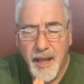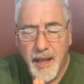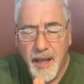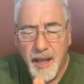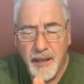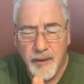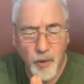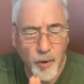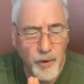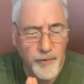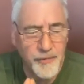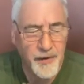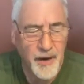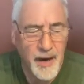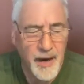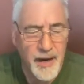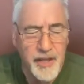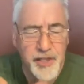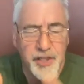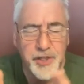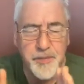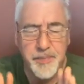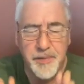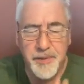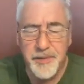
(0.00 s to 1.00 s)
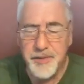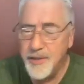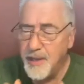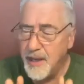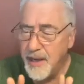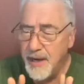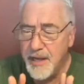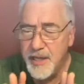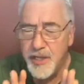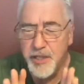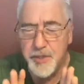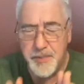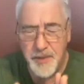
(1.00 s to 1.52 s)
And Lord, for any, spe-
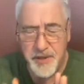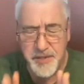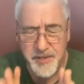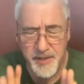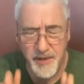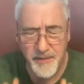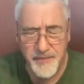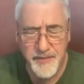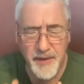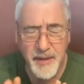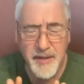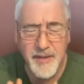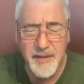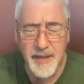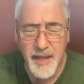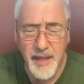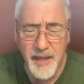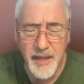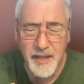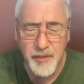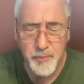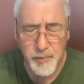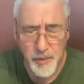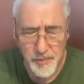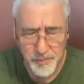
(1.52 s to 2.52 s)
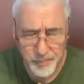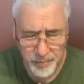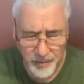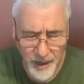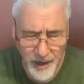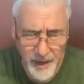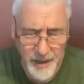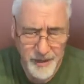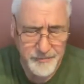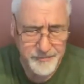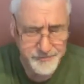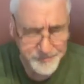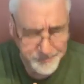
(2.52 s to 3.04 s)
any specific needs, we
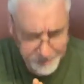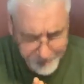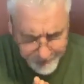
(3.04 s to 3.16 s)
pray